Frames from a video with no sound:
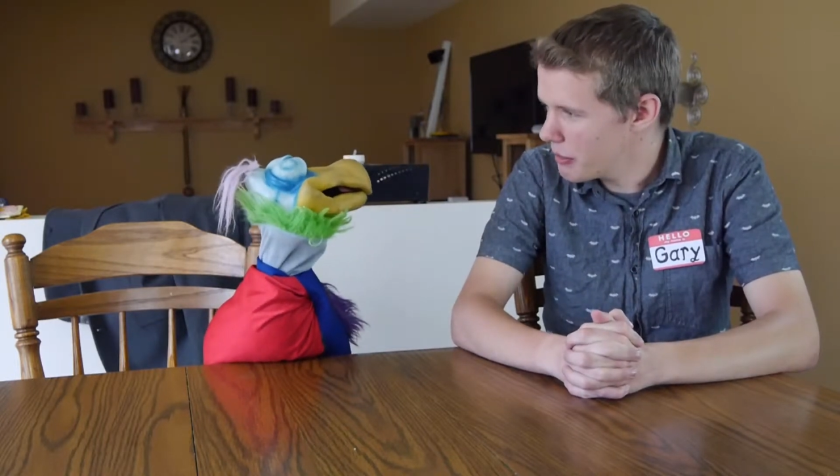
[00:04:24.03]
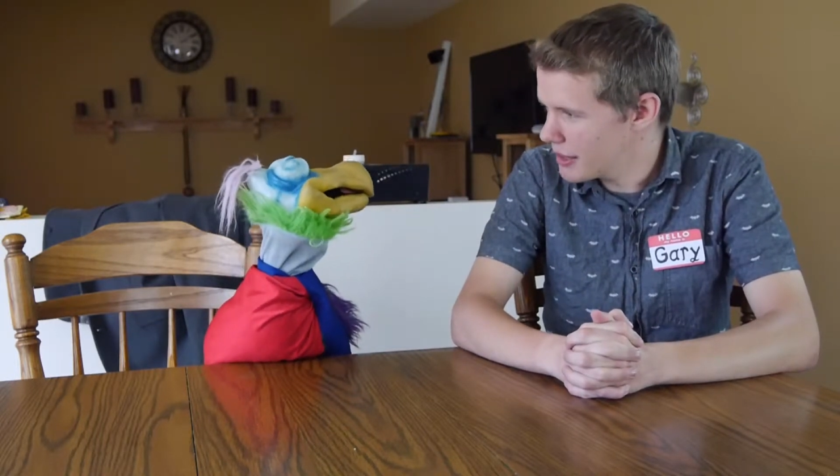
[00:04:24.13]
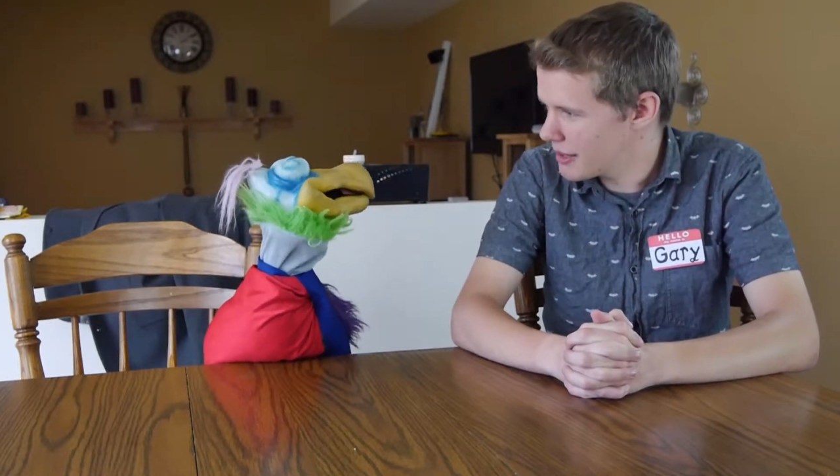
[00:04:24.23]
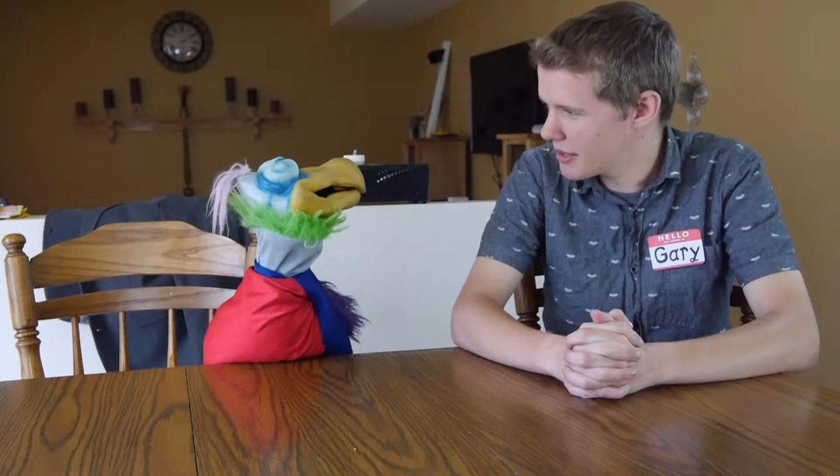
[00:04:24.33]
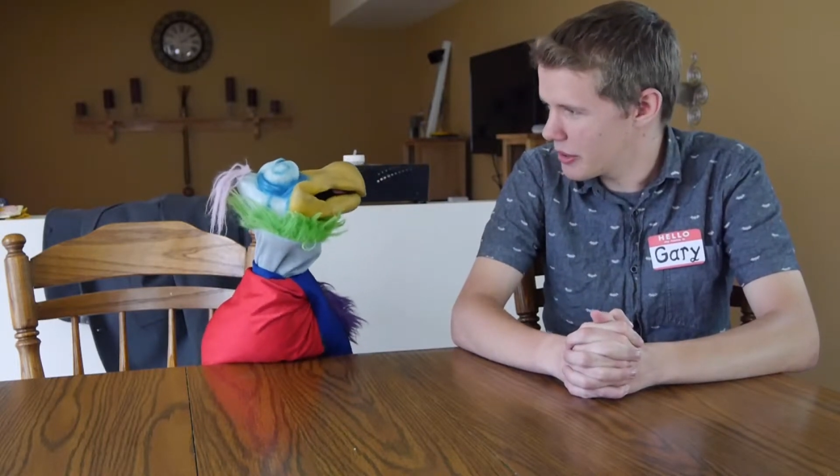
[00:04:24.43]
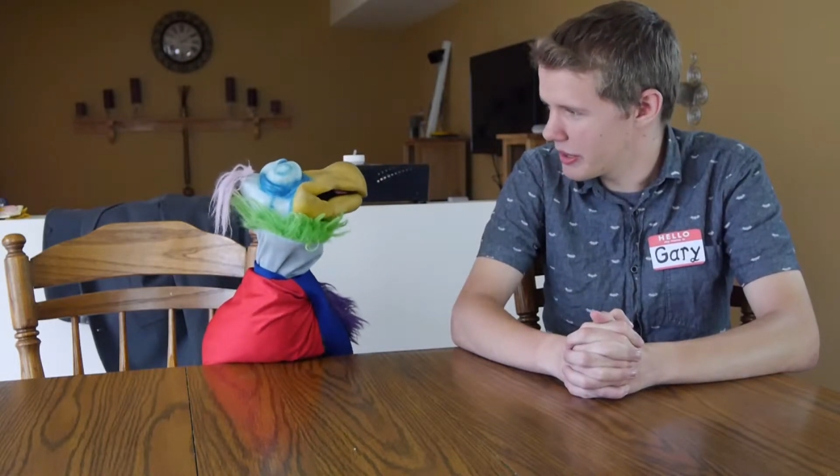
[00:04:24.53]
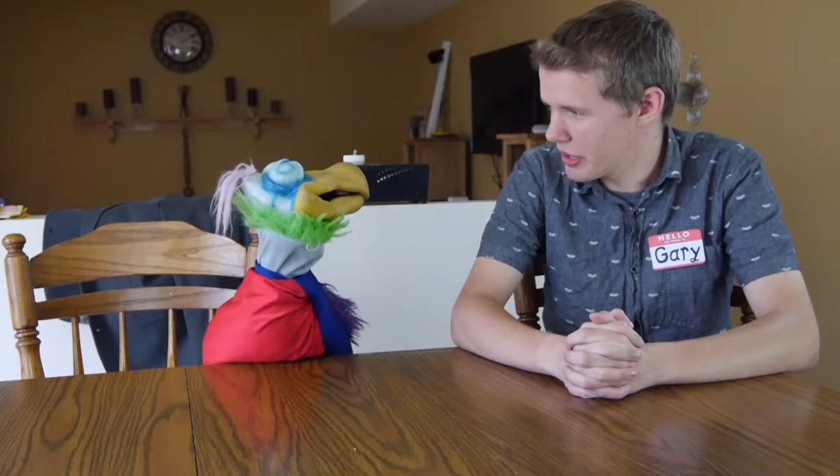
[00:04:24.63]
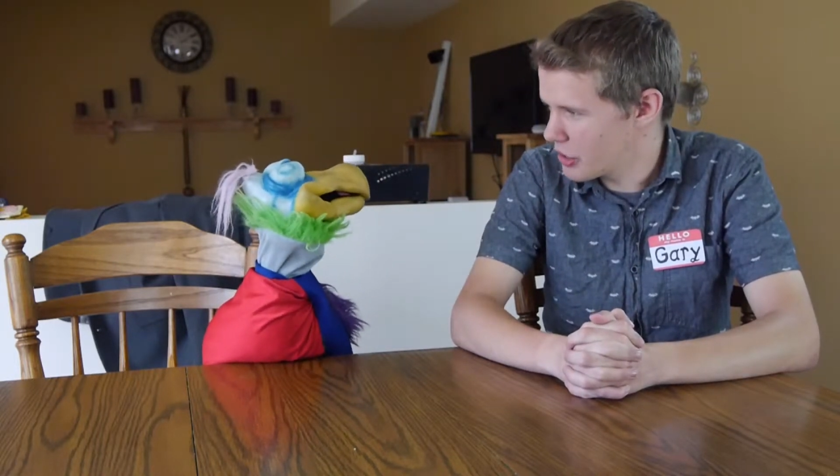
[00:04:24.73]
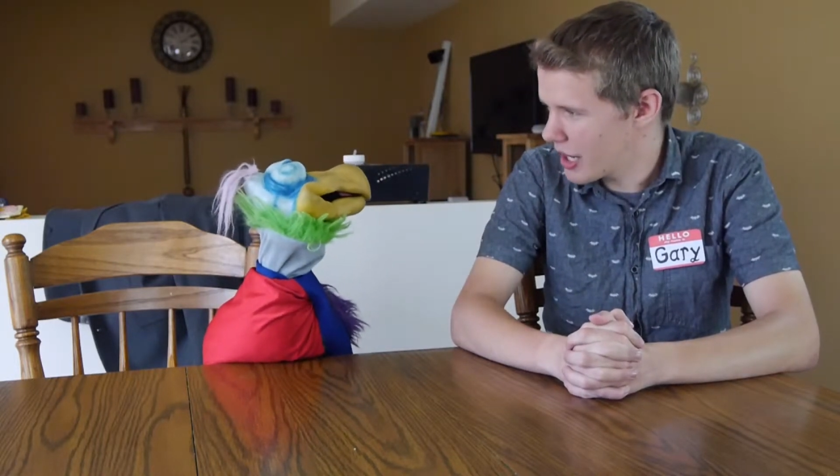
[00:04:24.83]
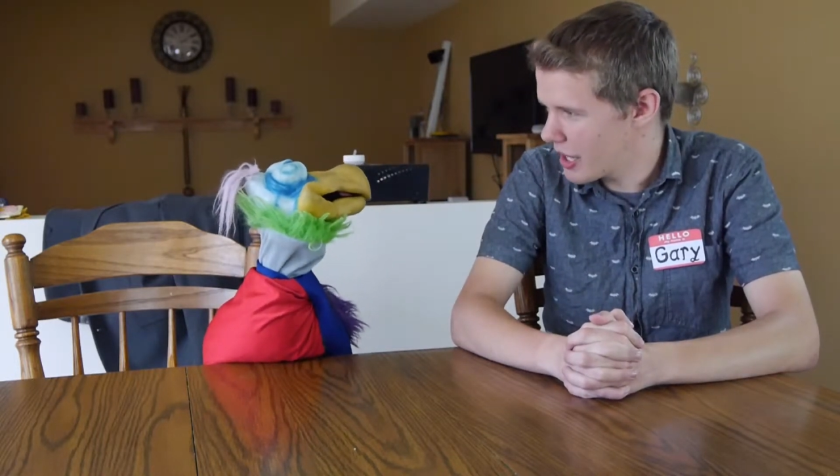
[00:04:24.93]
is going
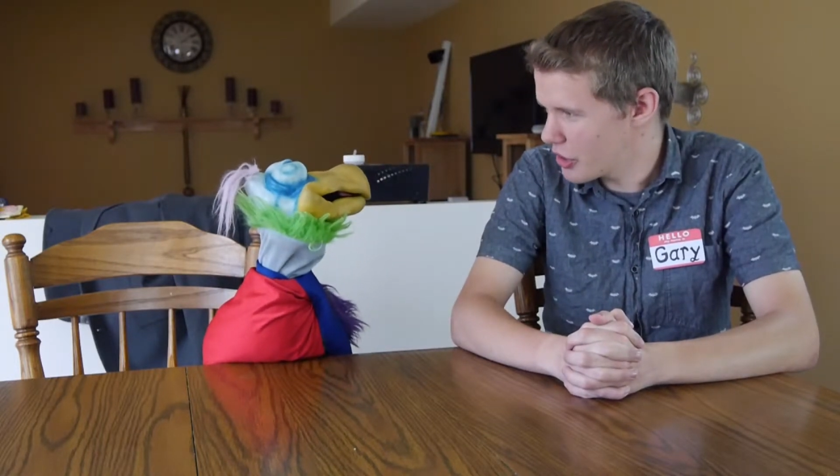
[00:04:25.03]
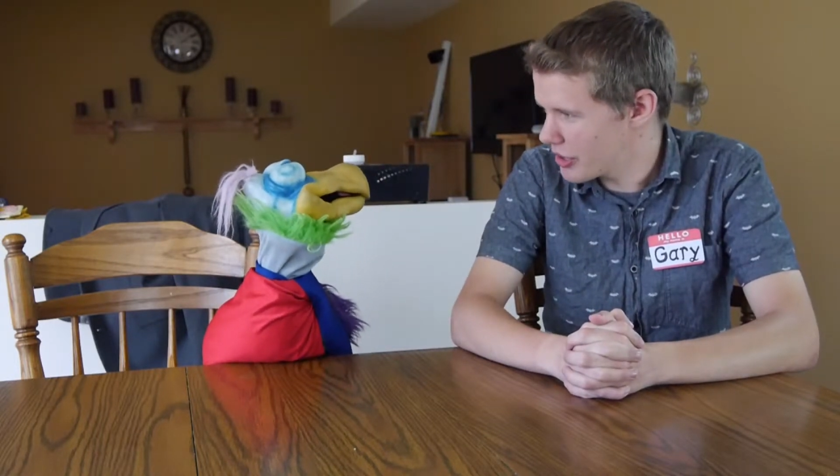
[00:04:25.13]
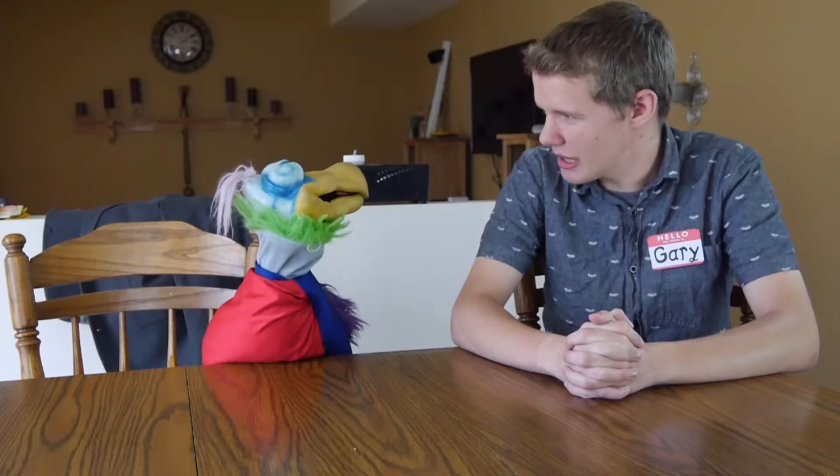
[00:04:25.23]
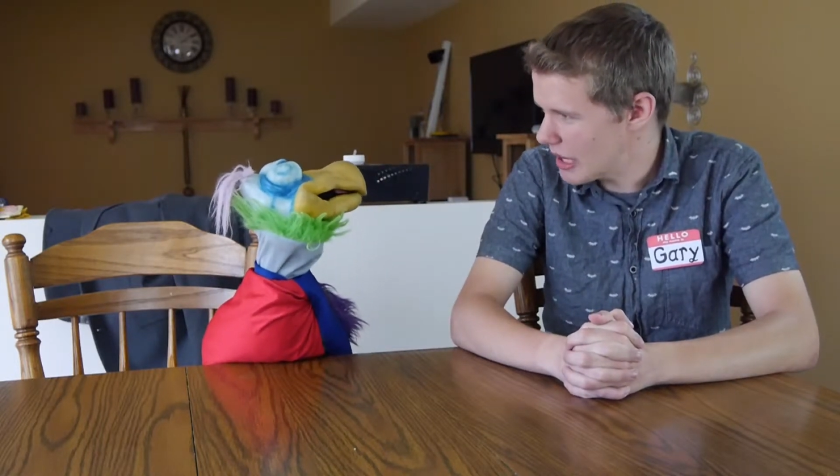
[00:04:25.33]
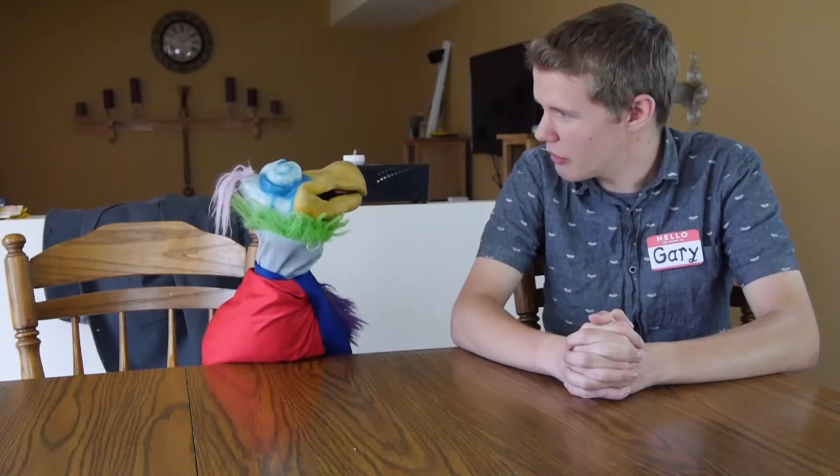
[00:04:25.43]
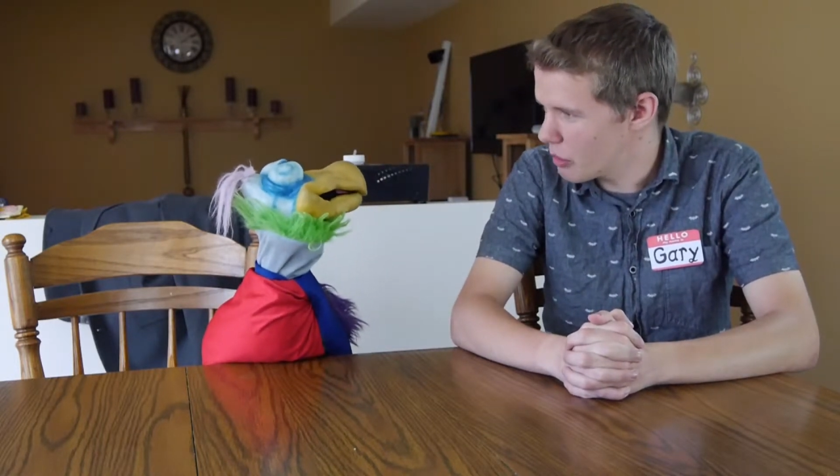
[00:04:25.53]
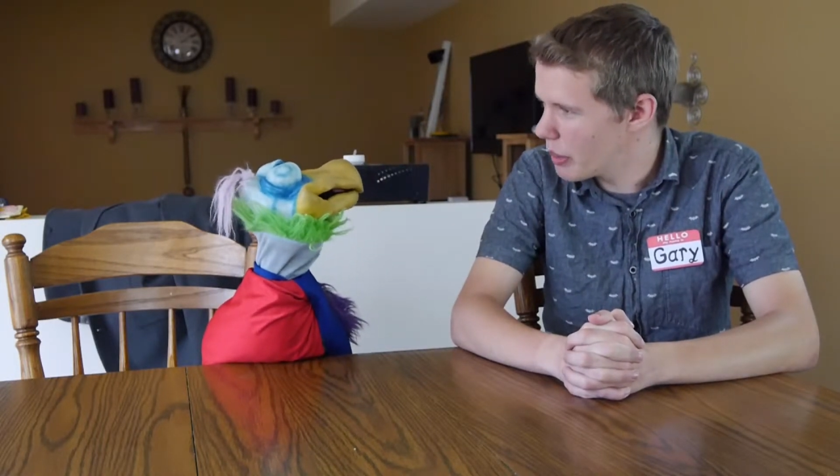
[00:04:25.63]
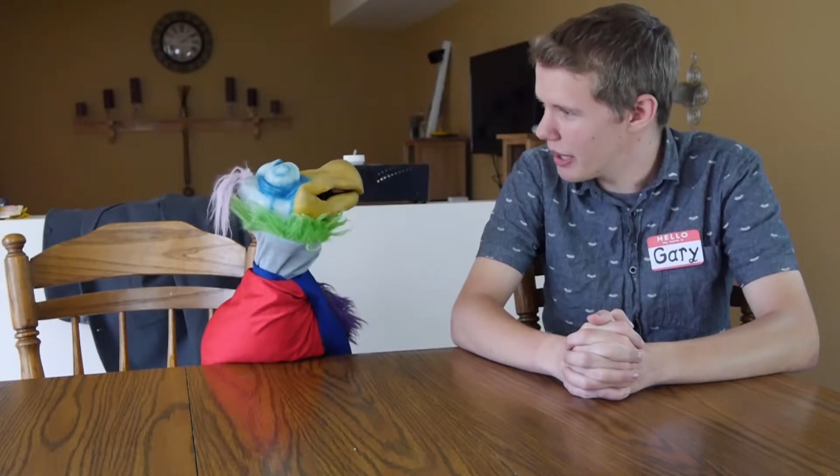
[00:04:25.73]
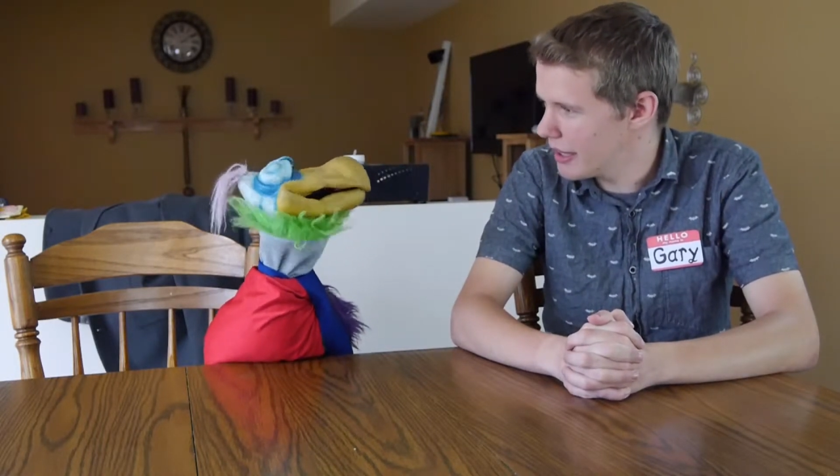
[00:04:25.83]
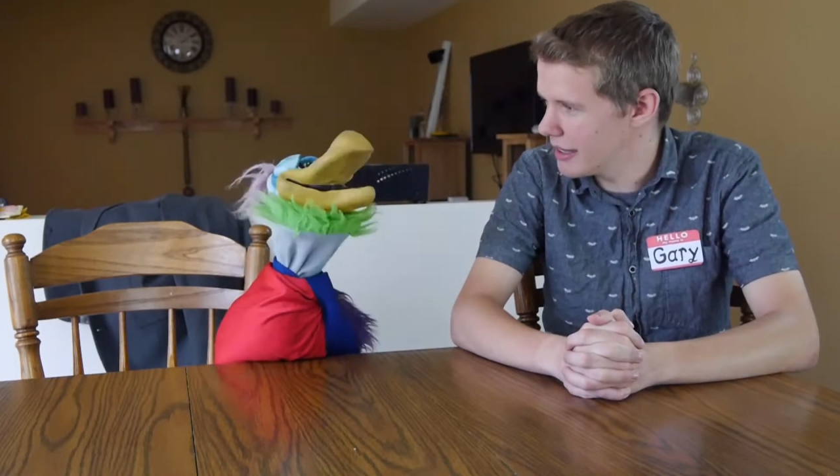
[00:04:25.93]
to change his evil
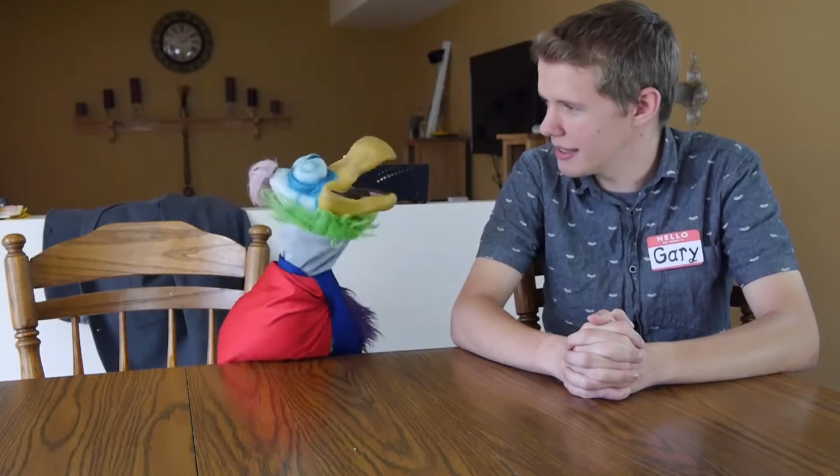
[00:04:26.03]
ways.